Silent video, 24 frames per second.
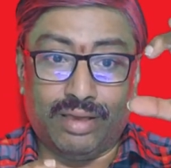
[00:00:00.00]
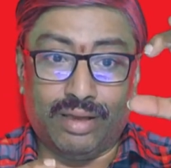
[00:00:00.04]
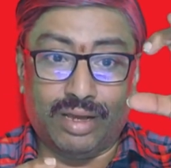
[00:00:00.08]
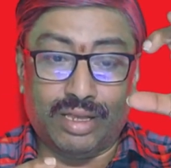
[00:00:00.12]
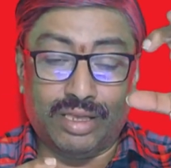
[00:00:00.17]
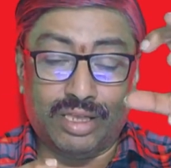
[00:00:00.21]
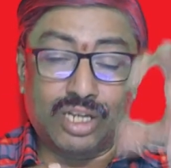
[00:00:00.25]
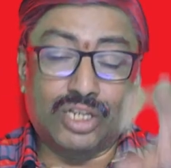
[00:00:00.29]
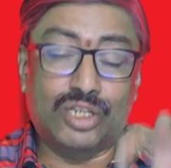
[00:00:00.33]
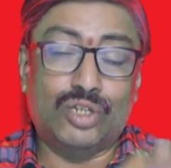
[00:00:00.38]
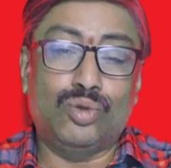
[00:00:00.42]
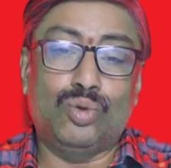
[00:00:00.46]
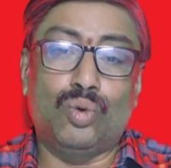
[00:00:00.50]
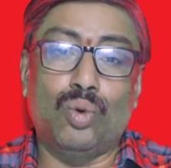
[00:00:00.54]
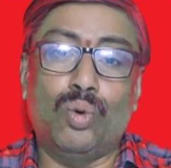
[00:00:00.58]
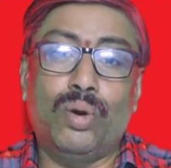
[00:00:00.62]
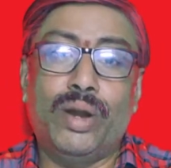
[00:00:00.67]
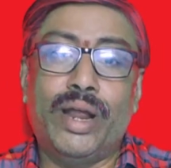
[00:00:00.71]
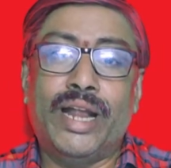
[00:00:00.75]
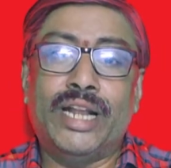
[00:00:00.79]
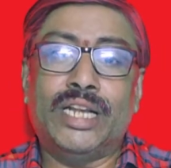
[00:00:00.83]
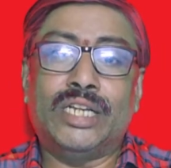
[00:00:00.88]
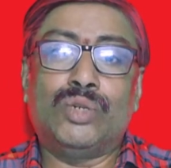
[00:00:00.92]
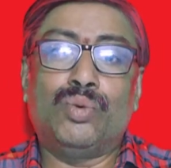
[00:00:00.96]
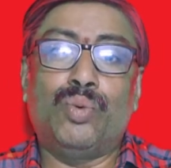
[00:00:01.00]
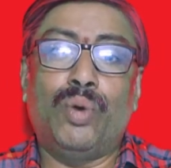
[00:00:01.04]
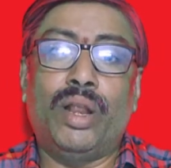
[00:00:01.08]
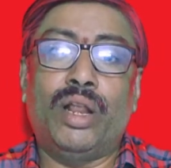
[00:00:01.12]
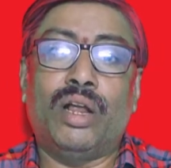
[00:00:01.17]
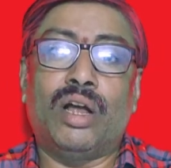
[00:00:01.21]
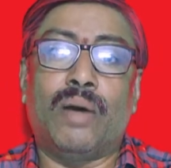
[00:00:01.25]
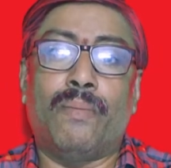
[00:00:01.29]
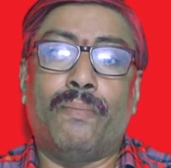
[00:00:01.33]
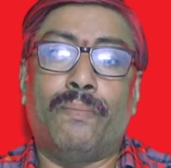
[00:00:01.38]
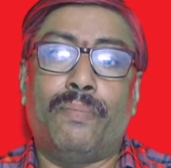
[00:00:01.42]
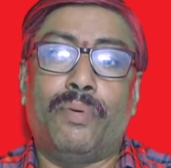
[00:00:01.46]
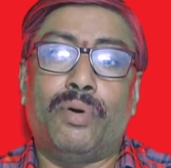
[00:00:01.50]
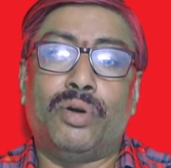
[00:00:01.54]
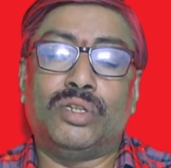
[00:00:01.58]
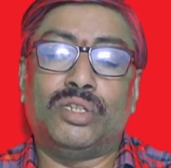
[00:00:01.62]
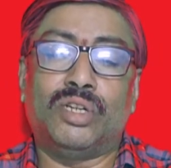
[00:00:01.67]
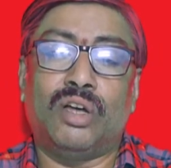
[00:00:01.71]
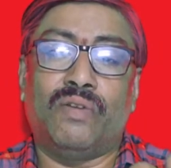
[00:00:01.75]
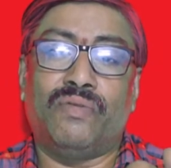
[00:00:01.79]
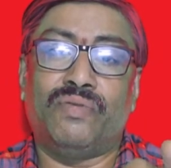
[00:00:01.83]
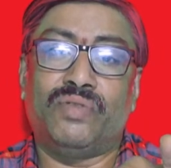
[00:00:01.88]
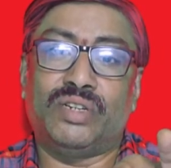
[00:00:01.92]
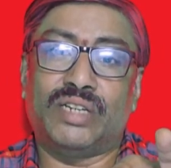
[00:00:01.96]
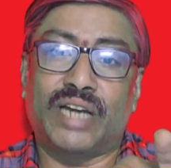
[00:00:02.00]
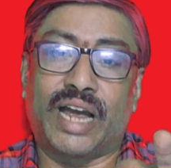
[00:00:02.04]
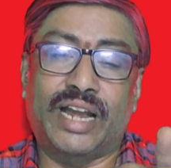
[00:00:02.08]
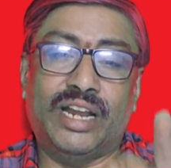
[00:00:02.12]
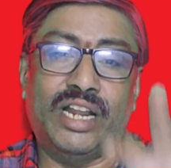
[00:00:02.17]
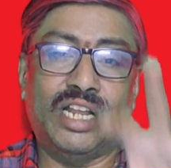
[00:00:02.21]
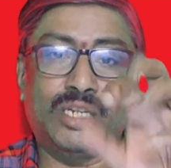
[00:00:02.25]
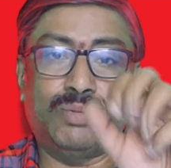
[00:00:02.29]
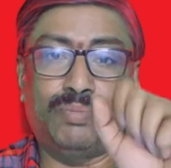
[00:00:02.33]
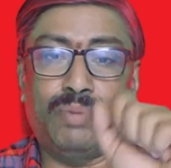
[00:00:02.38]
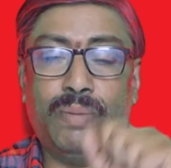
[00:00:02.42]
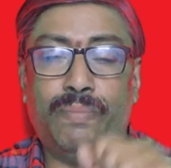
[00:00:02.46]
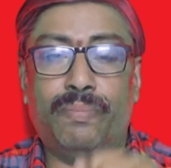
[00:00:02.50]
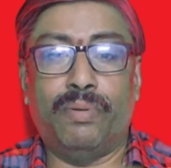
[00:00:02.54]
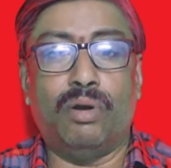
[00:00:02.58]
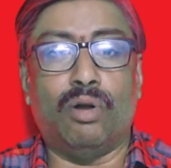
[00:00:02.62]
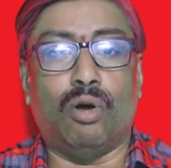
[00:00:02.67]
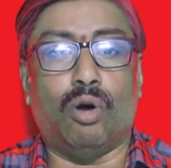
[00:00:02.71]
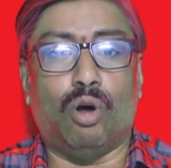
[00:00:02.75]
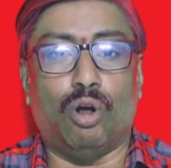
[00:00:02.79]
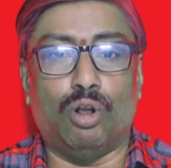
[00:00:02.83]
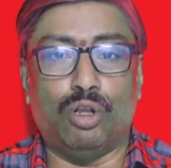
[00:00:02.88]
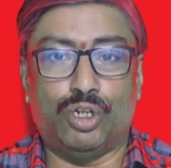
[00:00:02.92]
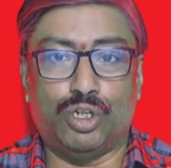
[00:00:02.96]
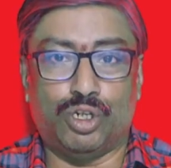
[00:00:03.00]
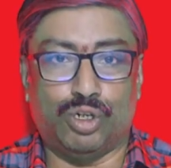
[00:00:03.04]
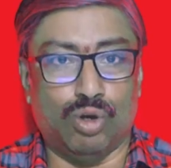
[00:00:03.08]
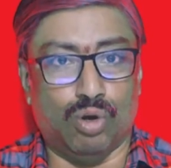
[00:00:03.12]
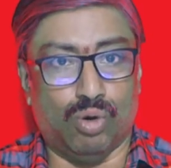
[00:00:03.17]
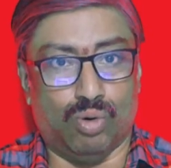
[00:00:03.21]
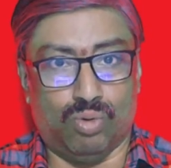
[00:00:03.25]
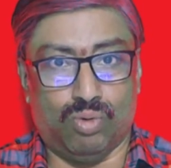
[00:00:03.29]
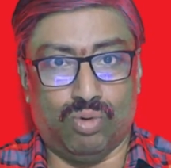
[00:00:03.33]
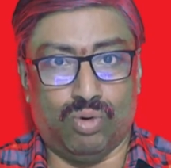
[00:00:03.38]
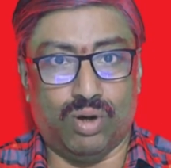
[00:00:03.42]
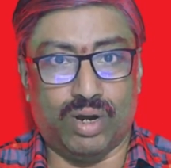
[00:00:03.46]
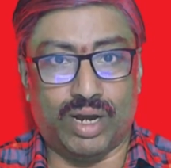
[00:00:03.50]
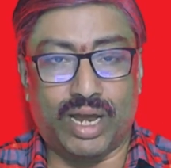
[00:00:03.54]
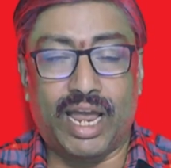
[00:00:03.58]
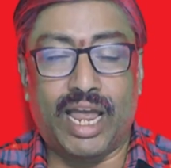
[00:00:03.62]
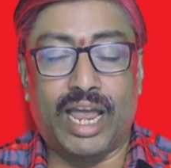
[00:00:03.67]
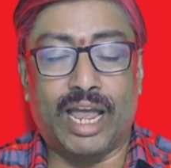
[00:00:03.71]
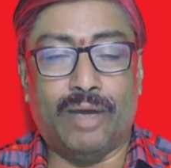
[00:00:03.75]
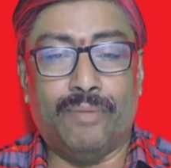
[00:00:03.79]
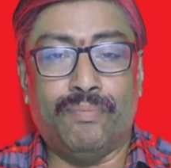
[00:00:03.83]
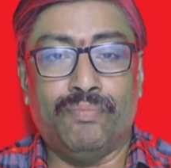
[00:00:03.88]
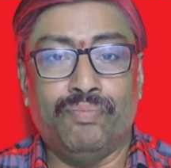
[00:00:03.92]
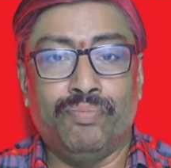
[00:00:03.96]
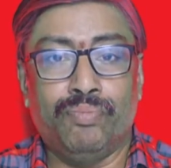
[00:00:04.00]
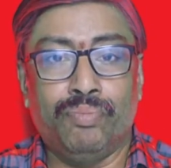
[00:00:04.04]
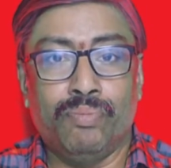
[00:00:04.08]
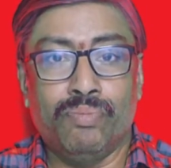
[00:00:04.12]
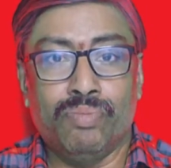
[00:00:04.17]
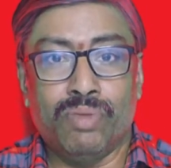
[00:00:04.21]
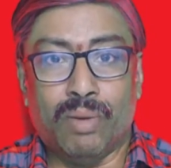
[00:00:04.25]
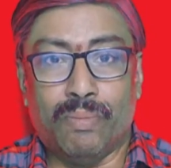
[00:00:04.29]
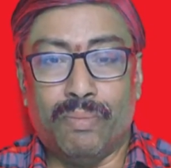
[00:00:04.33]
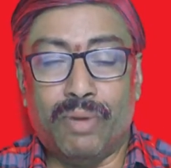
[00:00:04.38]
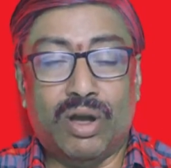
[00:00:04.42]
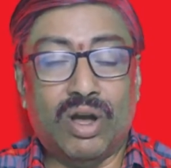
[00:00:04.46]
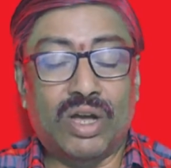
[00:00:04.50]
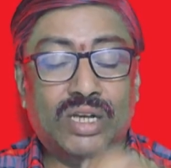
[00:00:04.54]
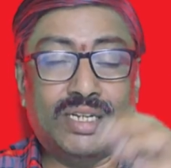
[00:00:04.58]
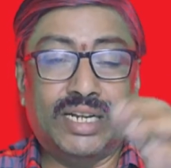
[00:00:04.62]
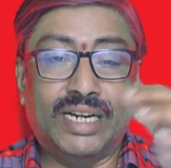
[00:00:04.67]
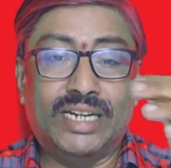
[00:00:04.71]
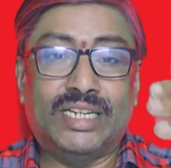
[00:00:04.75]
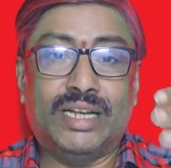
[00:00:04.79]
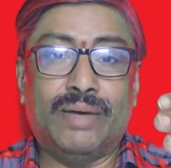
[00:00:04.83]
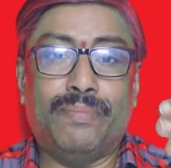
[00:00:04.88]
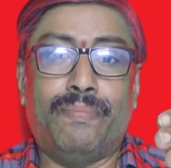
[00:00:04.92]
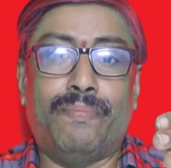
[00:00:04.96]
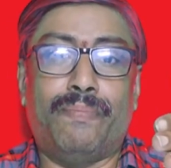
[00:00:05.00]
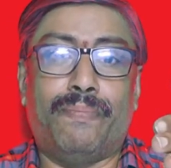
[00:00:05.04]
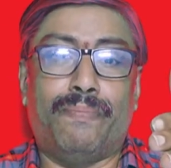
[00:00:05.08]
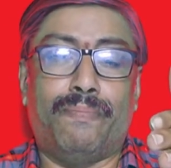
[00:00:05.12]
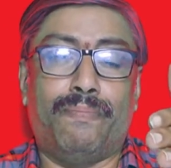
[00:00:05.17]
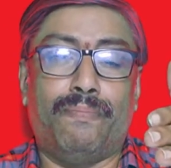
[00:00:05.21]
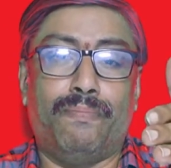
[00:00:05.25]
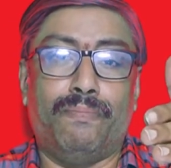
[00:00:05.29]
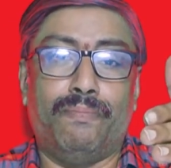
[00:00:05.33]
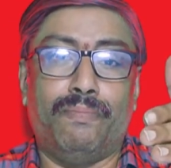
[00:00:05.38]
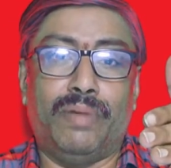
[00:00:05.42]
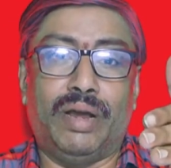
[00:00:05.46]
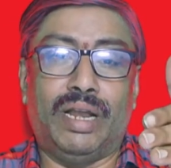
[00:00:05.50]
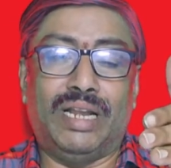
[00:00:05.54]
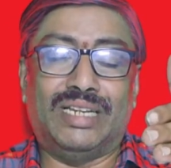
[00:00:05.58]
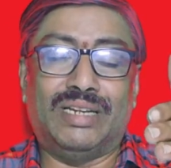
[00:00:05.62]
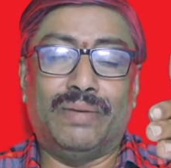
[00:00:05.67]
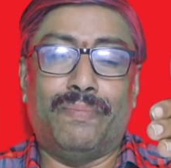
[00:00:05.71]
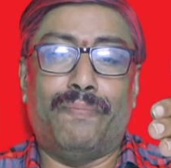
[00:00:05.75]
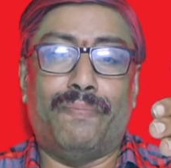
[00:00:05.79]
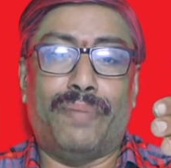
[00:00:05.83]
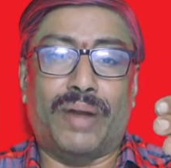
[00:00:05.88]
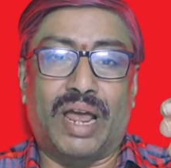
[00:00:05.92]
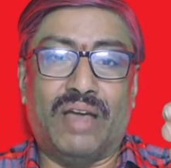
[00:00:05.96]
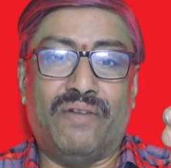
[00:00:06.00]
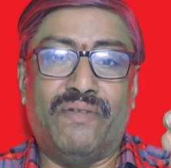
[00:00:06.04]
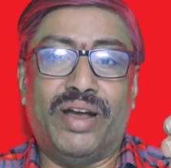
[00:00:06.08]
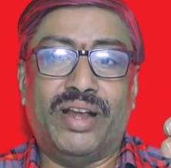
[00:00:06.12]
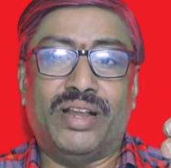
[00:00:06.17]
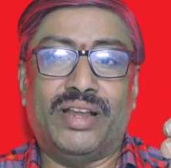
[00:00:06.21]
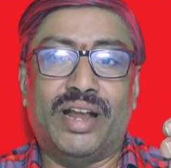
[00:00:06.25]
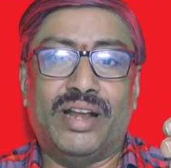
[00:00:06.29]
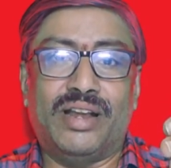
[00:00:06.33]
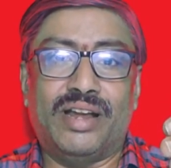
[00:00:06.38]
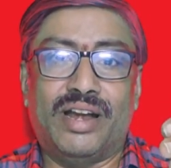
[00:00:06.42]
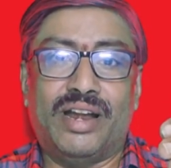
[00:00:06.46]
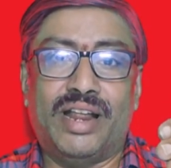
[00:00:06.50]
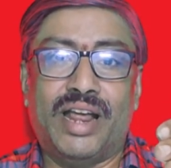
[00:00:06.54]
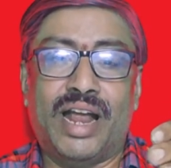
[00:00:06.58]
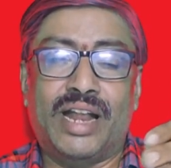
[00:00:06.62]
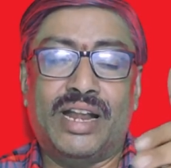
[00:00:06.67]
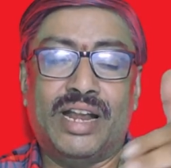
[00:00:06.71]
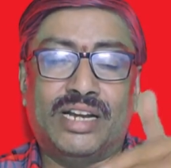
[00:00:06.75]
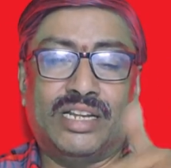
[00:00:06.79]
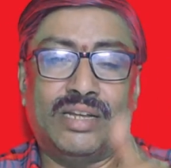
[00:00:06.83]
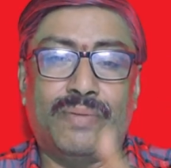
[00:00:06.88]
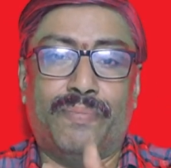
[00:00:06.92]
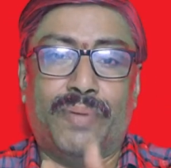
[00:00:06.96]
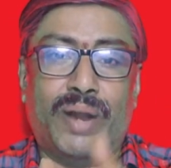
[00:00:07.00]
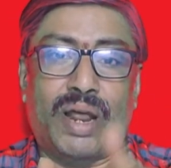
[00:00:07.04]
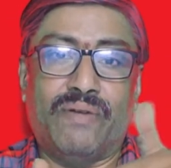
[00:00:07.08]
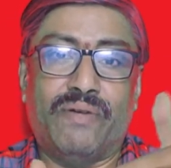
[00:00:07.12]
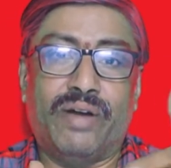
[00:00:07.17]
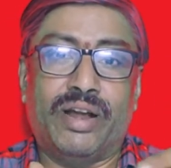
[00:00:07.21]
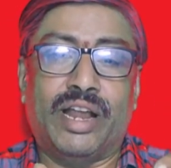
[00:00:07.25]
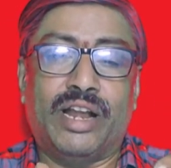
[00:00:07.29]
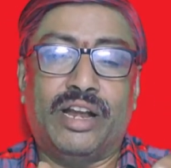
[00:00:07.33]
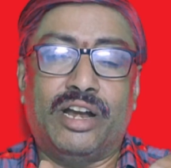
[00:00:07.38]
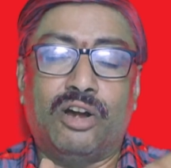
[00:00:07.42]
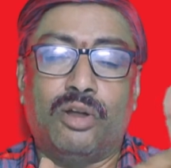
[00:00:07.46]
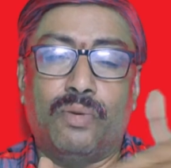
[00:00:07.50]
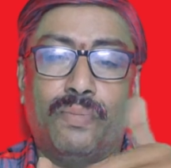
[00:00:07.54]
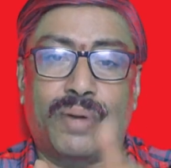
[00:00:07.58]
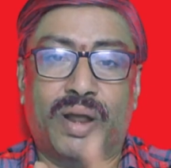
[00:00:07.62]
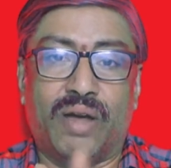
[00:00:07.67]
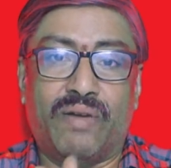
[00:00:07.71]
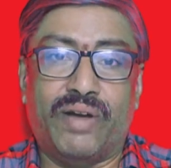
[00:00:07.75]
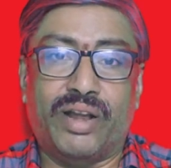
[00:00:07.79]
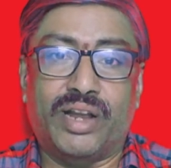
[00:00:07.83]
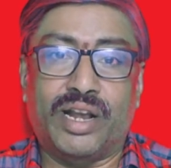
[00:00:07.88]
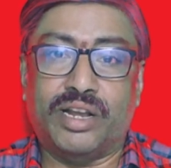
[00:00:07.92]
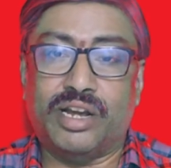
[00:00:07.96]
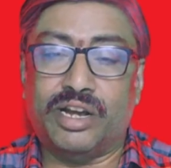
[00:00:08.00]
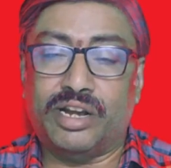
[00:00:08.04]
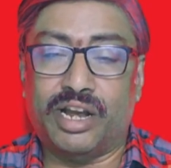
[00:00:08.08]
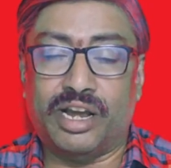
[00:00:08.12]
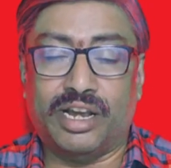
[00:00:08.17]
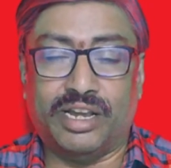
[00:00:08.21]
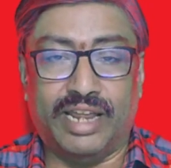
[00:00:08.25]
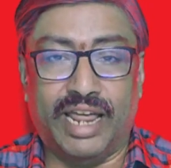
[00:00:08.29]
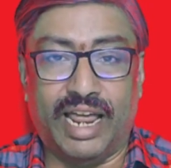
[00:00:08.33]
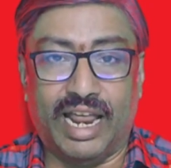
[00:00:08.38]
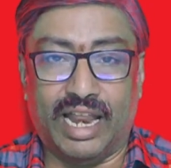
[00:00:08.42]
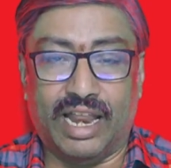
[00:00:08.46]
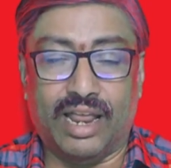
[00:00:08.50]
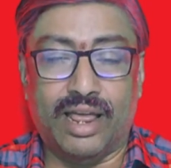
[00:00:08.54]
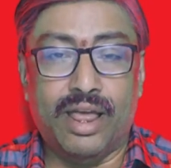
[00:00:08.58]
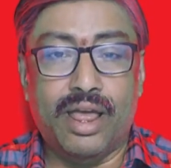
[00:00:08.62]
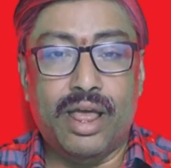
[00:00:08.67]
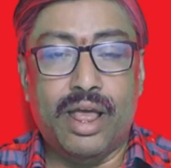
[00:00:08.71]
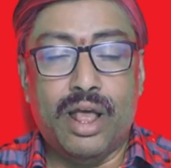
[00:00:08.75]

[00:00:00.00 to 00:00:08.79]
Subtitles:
the students will compose of Chinese people also. Okay, because it's a private entity, and it's a private entity to private entity deal.